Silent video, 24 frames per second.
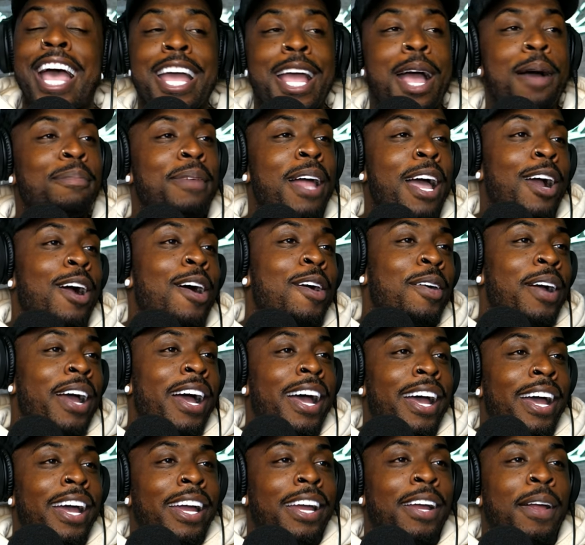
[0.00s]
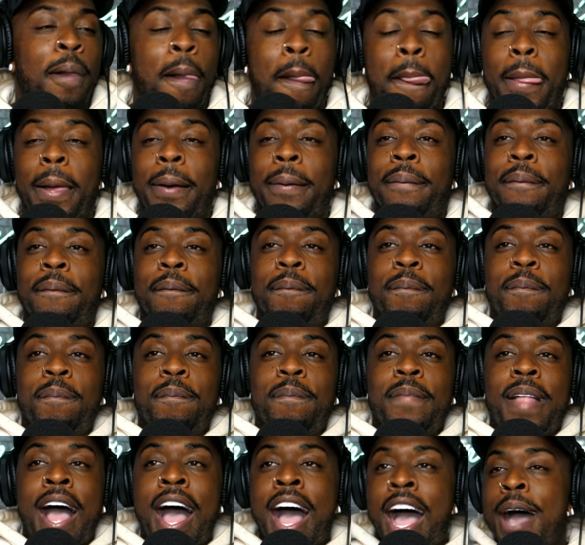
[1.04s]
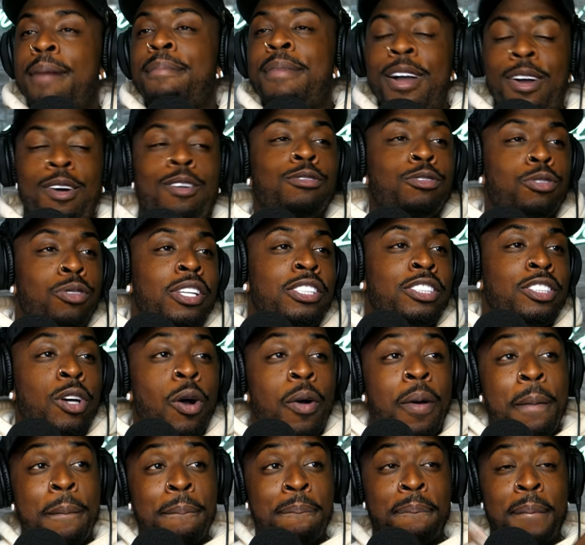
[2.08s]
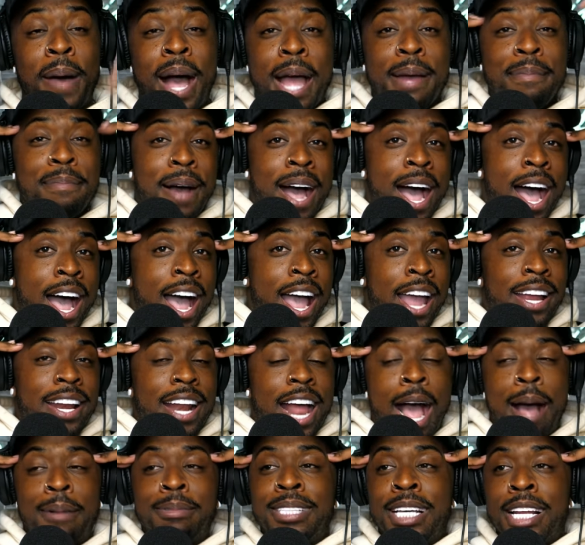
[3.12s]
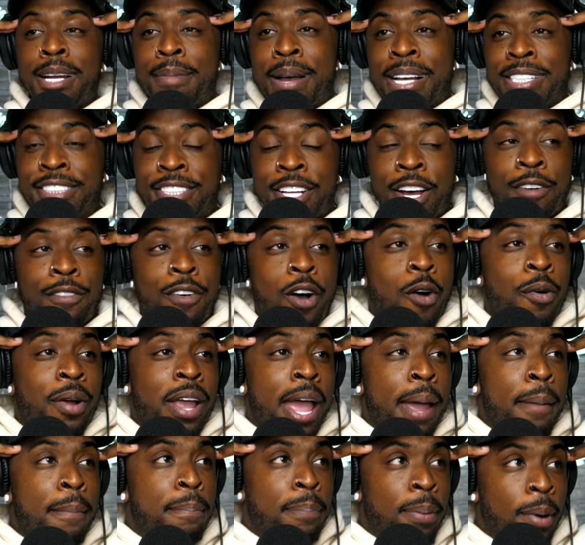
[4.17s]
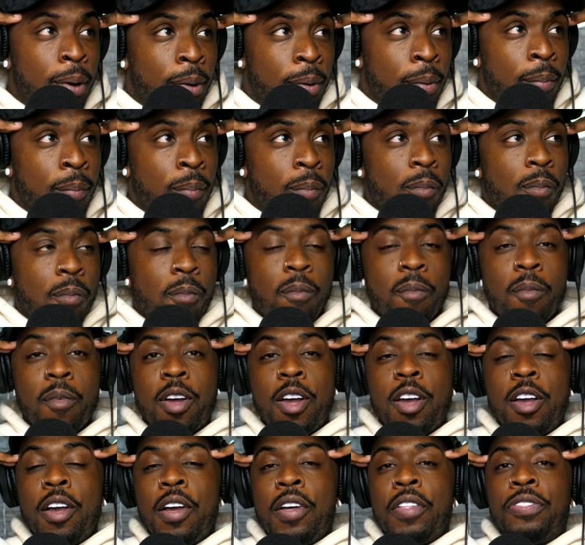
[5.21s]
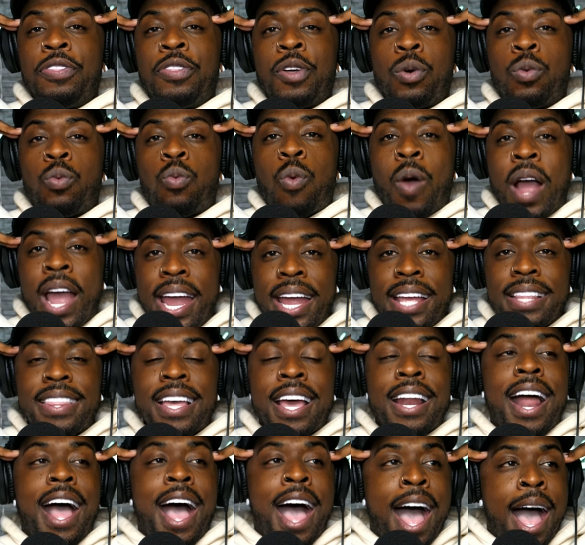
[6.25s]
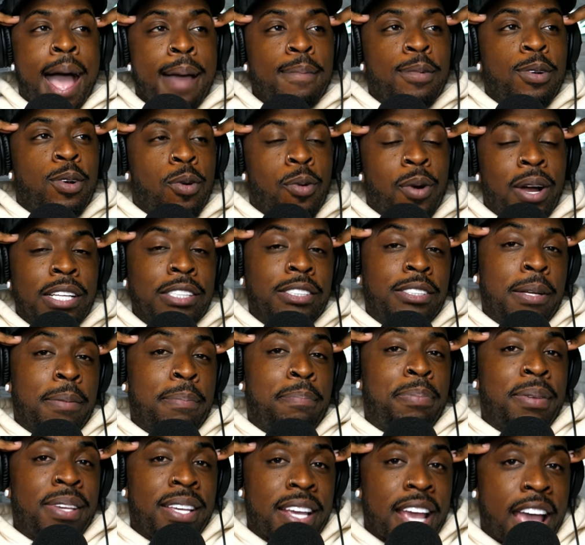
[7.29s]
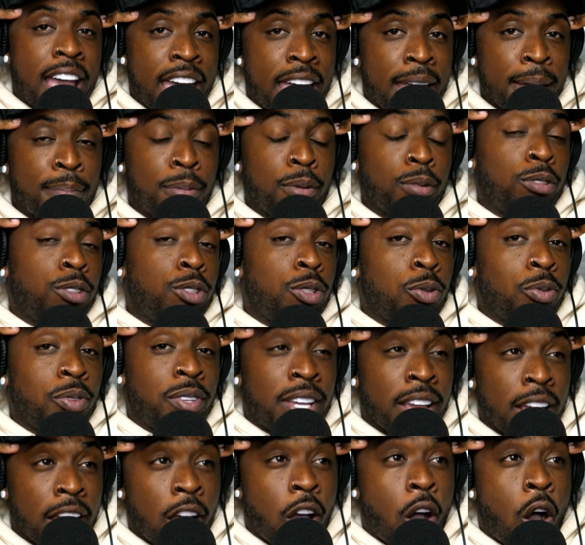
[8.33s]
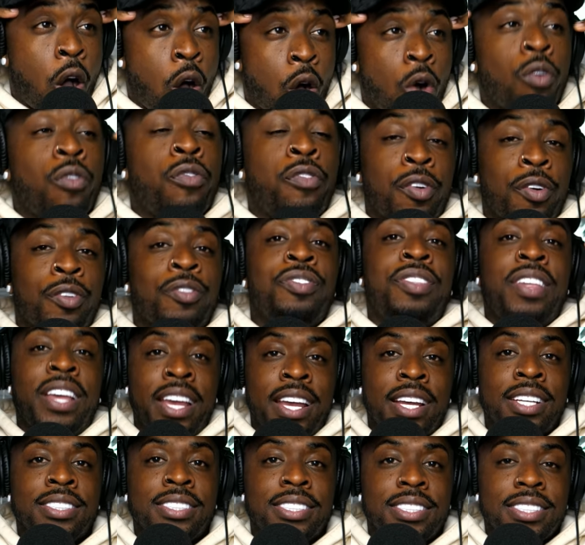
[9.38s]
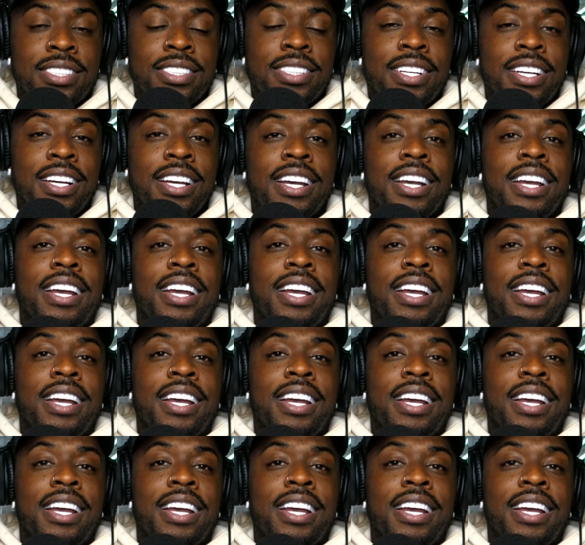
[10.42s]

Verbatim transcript: day, I'm like, okay, how am I gonna do this? So in my mind, I'm telling myself, okay, boom. The way that I'm going to be able to get over this